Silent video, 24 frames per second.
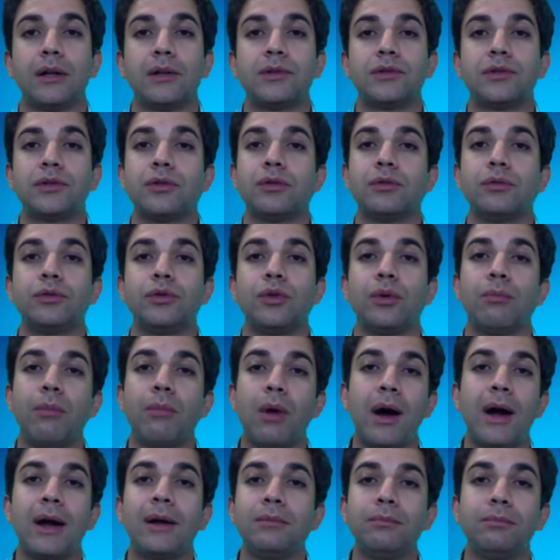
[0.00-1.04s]
So your
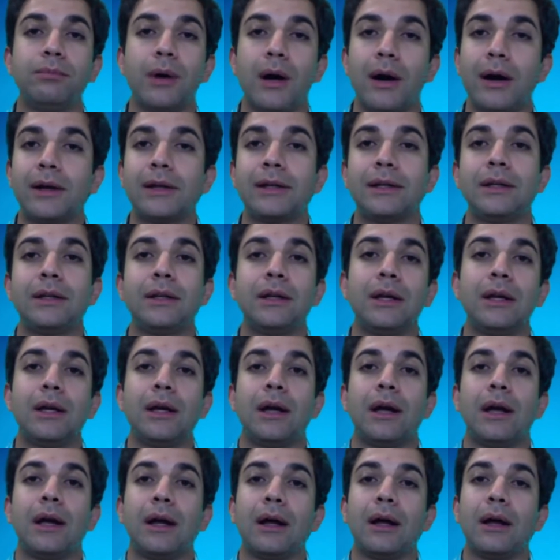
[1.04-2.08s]
mind, body
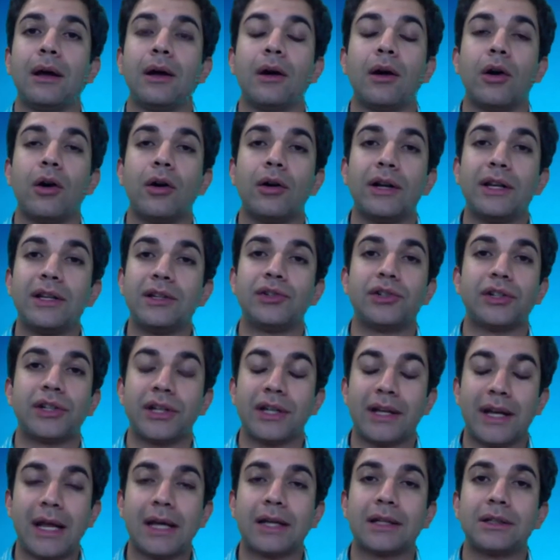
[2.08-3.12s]
are
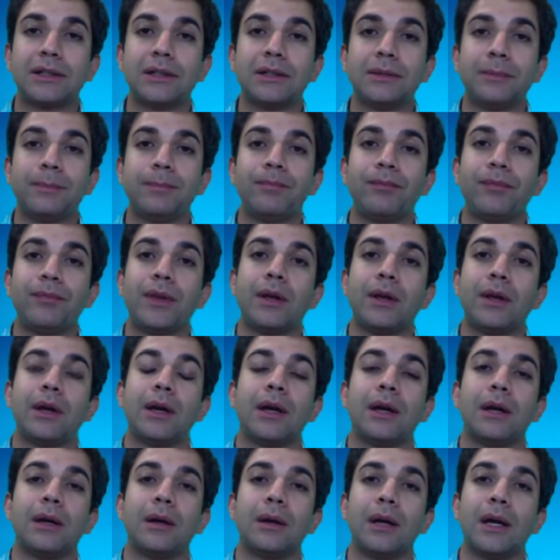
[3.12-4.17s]
interconnected,
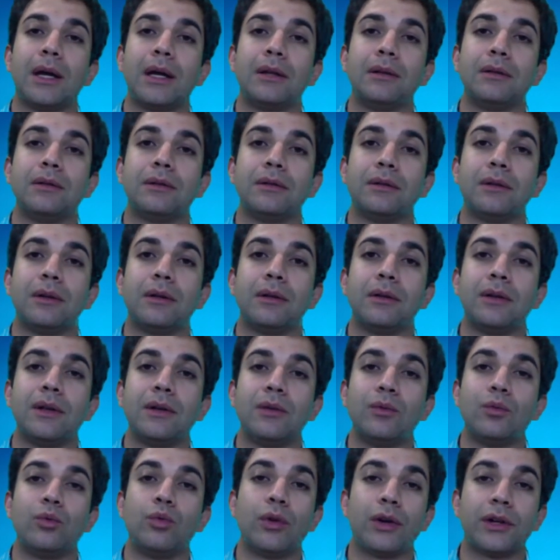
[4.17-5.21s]
and
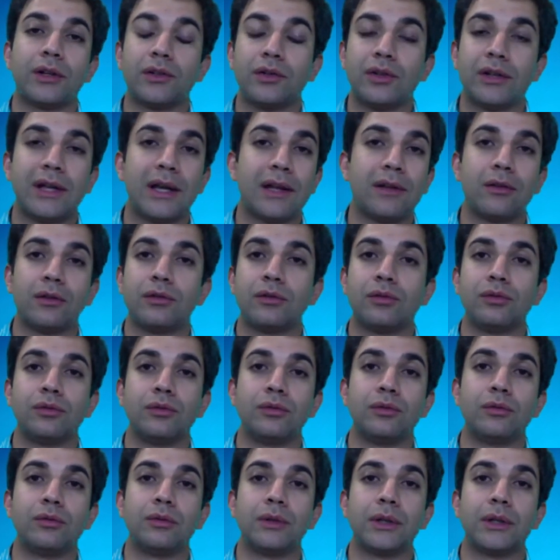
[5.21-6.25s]
they work together to